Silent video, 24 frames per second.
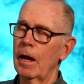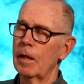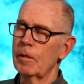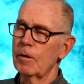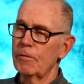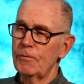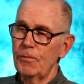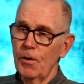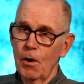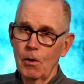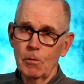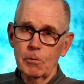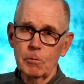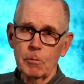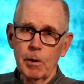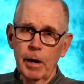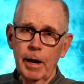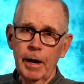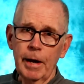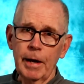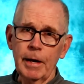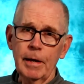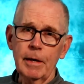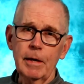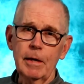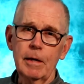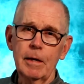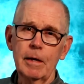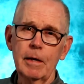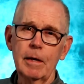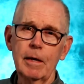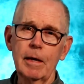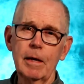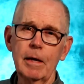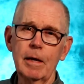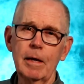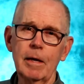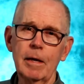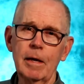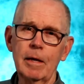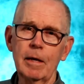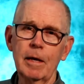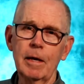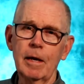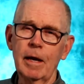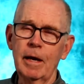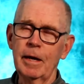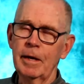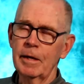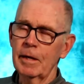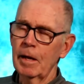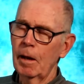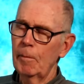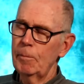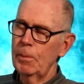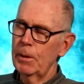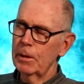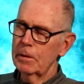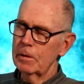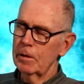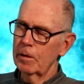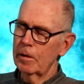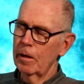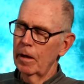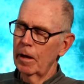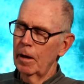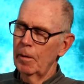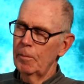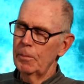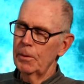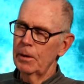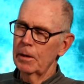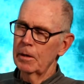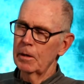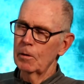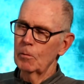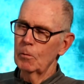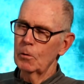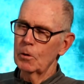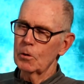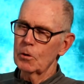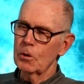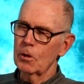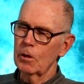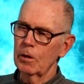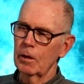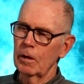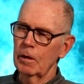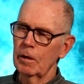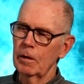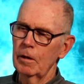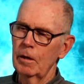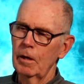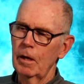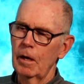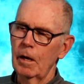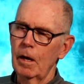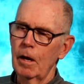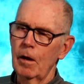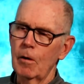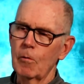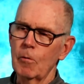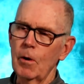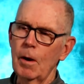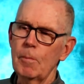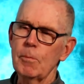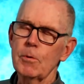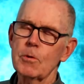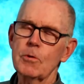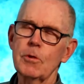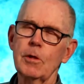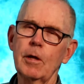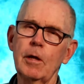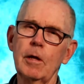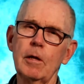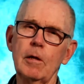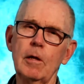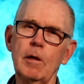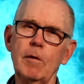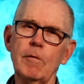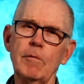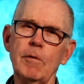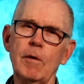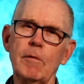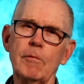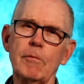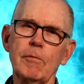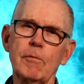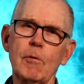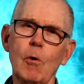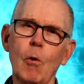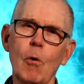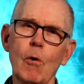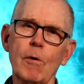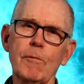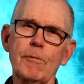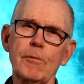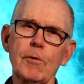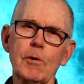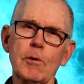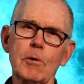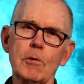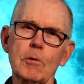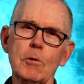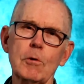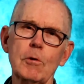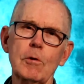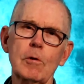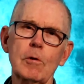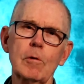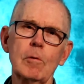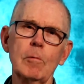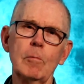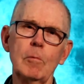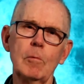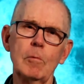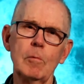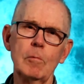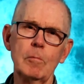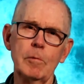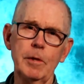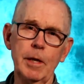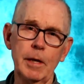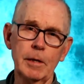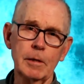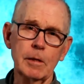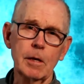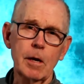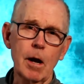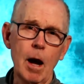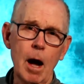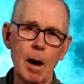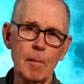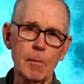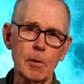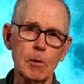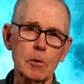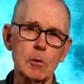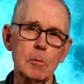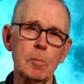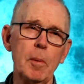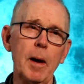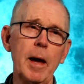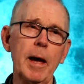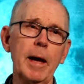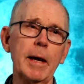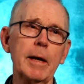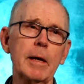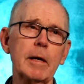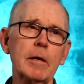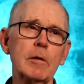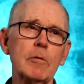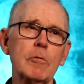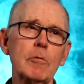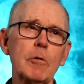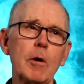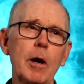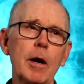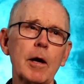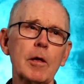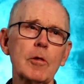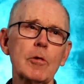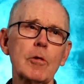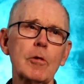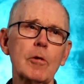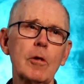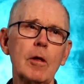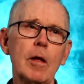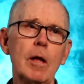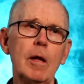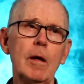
And the phone rang, and I picked it up, and it was a representative of CoreFirst, then Commerce Bank and Trust.